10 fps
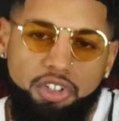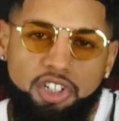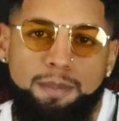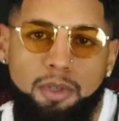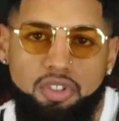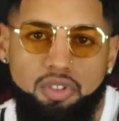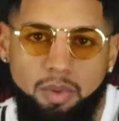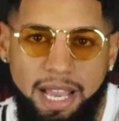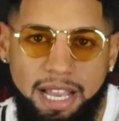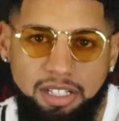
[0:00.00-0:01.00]
you're supposed
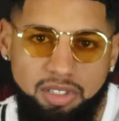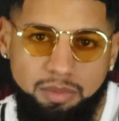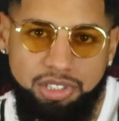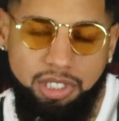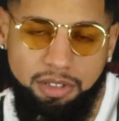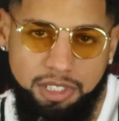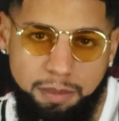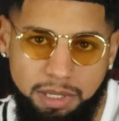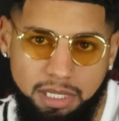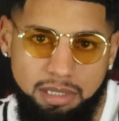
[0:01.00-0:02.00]
to add to each other's
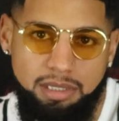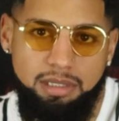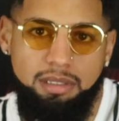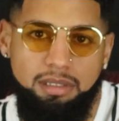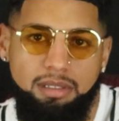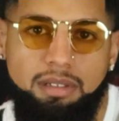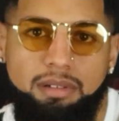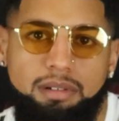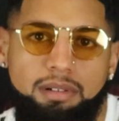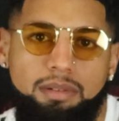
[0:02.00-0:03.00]
peace,
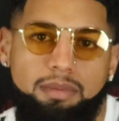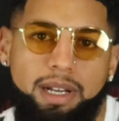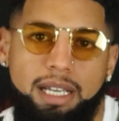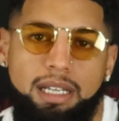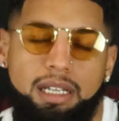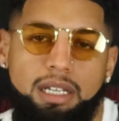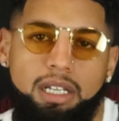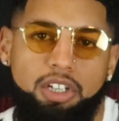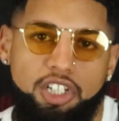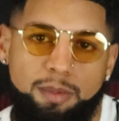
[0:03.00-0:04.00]
right?
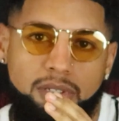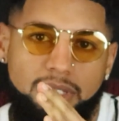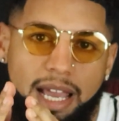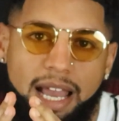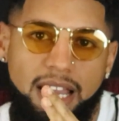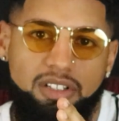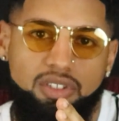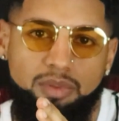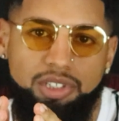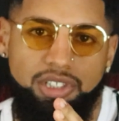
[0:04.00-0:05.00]
You're supposed to add
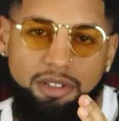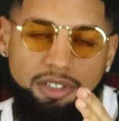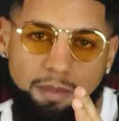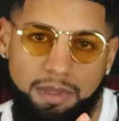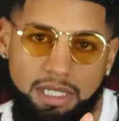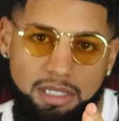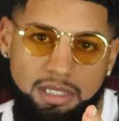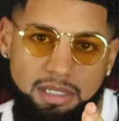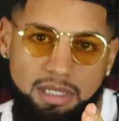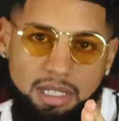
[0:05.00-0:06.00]
to each other's
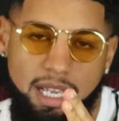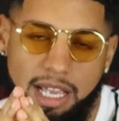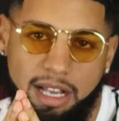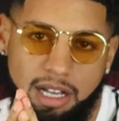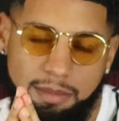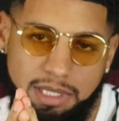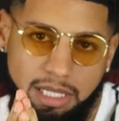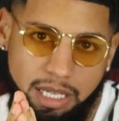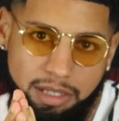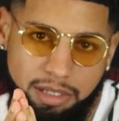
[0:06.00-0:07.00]
peace and come
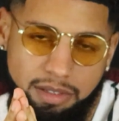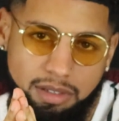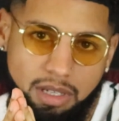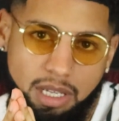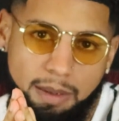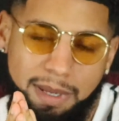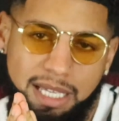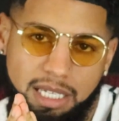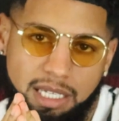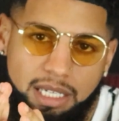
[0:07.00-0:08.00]
together.
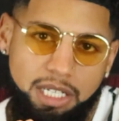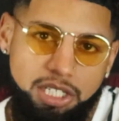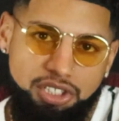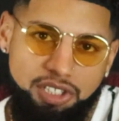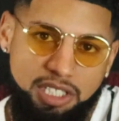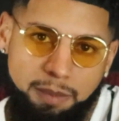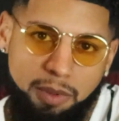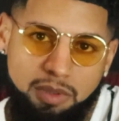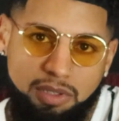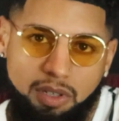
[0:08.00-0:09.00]
Meaning, she's
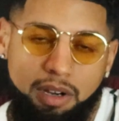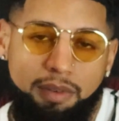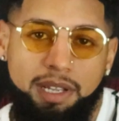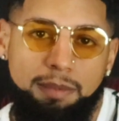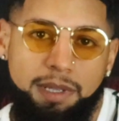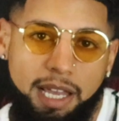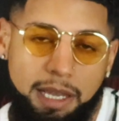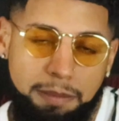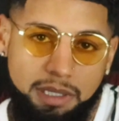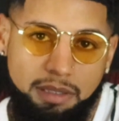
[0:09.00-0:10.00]
supposed to already be
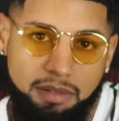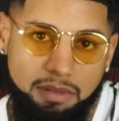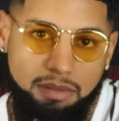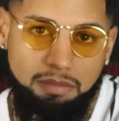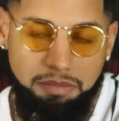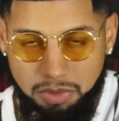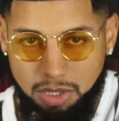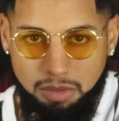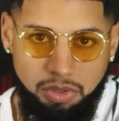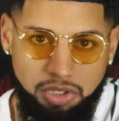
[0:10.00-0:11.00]
happy, you
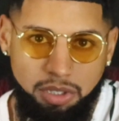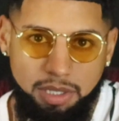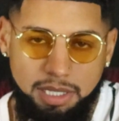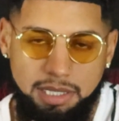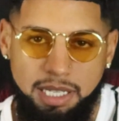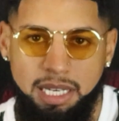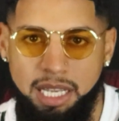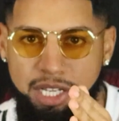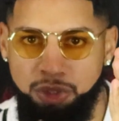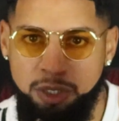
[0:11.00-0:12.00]
know, to a certain extent,
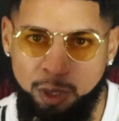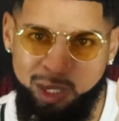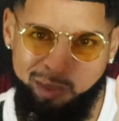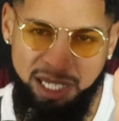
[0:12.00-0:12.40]
and you're supposed to